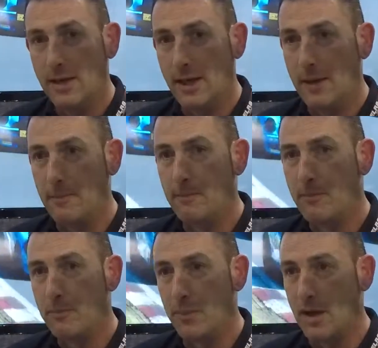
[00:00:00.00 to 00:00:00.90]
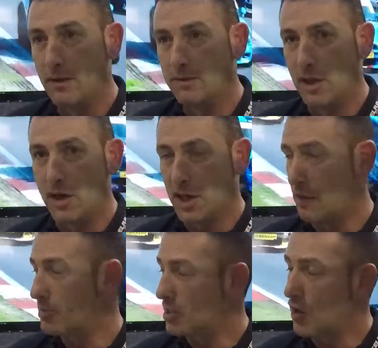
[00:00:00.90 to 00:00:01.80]
Um, but you know, there
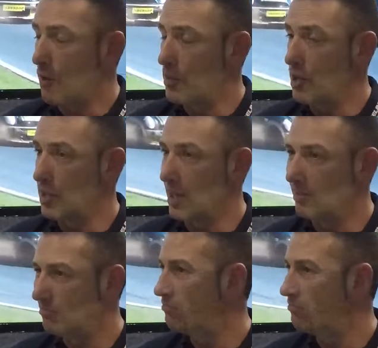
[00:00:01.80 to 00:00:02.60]
comes a time when you think